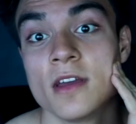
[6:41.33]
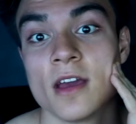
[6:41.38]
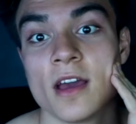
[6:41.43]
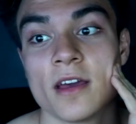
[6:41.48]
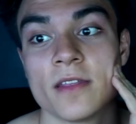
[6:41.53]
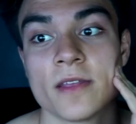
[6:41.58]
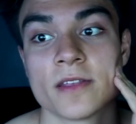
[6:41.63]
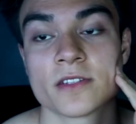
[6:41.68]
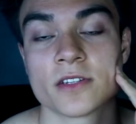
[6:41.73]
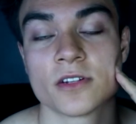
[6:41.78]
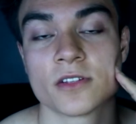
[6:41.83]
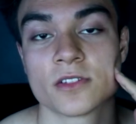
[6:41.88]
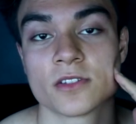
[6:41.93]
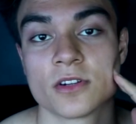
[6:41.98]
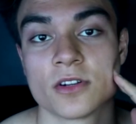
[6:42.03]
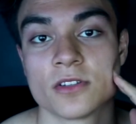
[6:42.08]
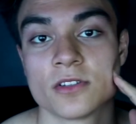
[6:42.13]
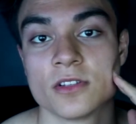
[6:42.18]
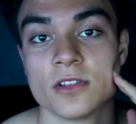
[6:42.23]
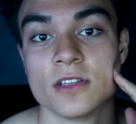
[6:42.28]
and that's going to
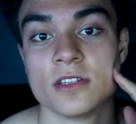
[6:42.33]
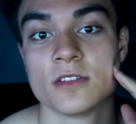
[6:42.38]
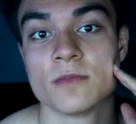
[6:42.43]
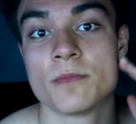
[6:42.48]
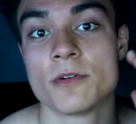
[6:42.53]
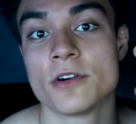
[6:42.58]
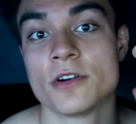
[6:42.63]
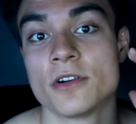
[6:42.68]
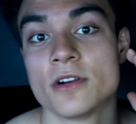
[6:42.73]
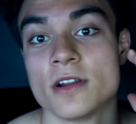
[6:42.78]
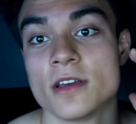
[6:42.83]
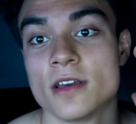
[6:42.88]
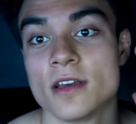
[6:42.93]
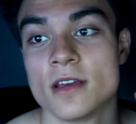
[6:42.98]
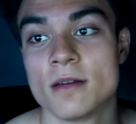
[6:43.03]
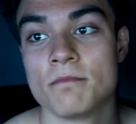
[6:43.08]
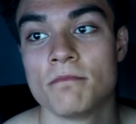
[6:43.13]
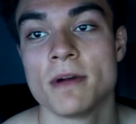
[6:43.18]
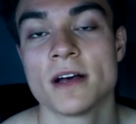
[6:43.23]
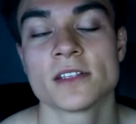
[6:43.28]
start to lead to burn
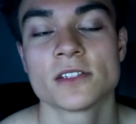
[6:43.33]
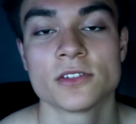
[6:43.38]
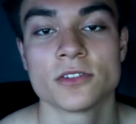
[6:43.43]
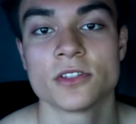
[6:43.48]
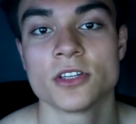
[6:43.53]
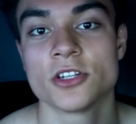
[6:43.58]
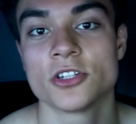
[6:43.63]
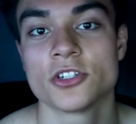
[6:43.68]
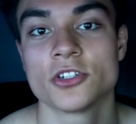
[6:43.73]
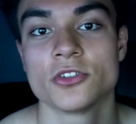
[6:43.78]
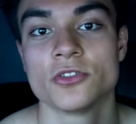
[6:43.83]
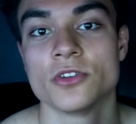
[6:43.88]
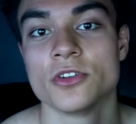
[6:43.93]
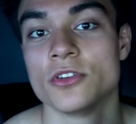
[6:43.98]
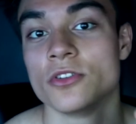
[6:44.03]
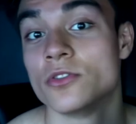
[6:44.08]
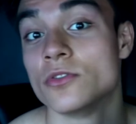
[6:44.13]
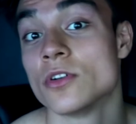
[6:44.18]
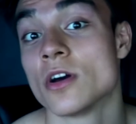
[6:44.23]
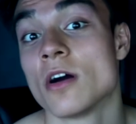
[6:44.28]
muscle tissue and
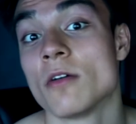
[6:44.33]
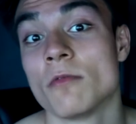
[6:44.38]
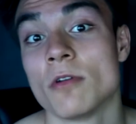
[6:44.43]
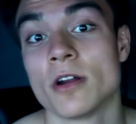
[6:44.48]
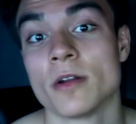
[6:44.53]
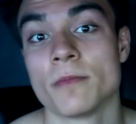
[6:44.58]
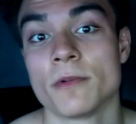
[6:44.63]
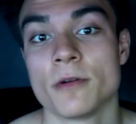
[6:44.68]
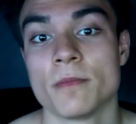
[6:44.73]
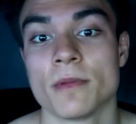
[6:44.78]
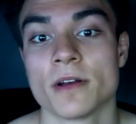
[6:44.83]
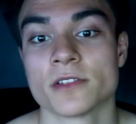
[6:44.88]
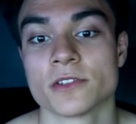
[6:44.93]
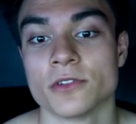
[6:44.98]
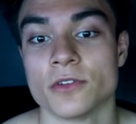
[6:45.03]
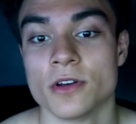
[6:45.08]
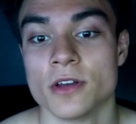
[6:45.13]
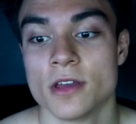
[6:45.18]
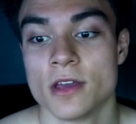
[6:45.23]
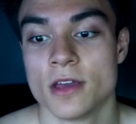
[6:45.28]
you do not want to burn
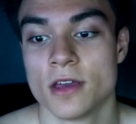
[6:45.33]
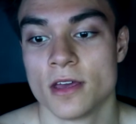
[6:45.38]
muscle.